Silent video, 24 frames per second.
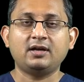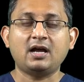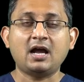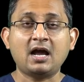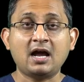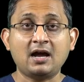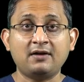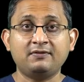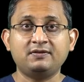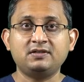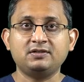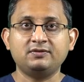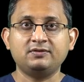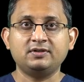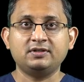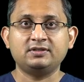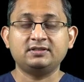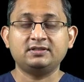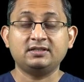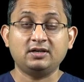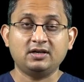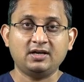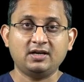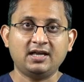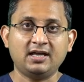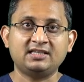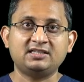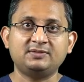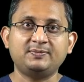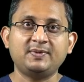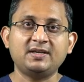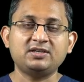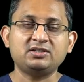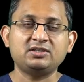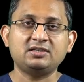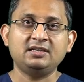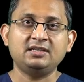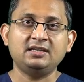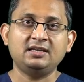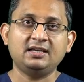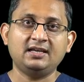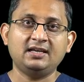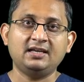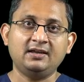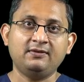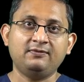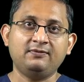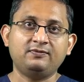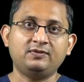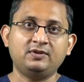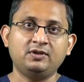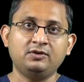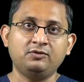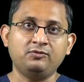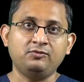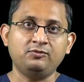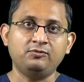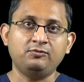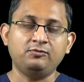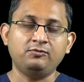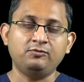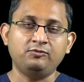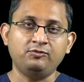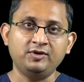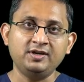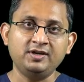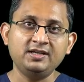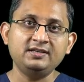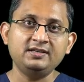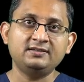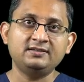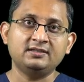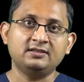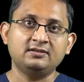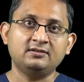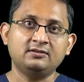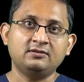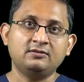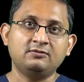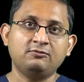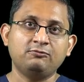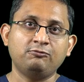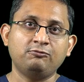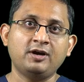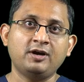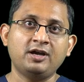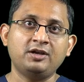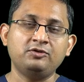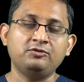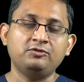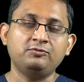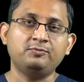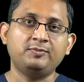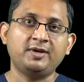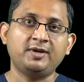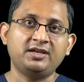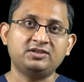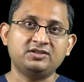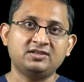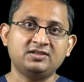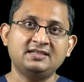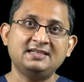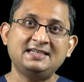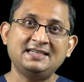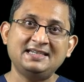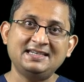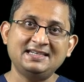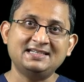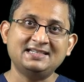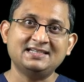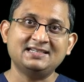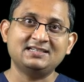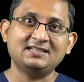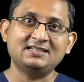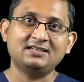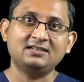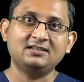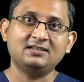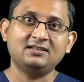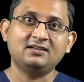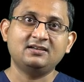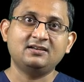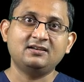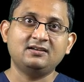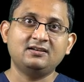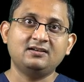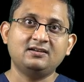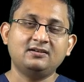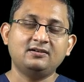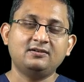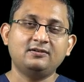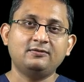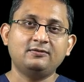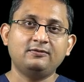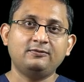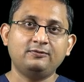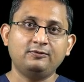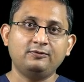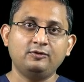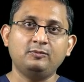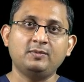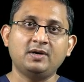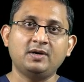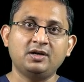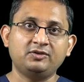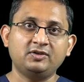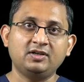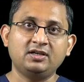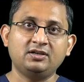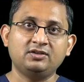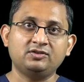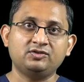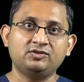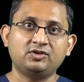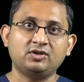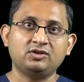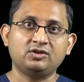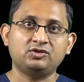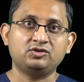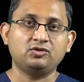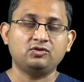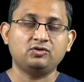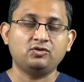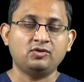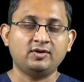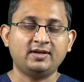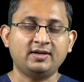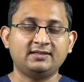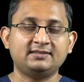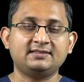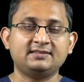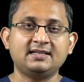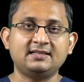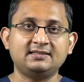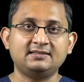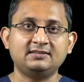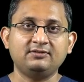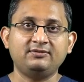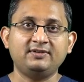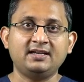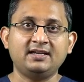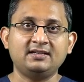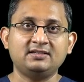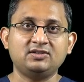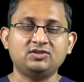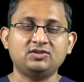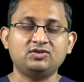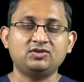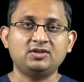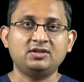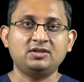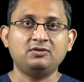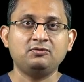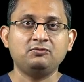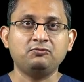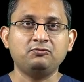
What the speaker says: afterwards, especially if the reason why your patient needed full mouth reconstruction or extensive dentistry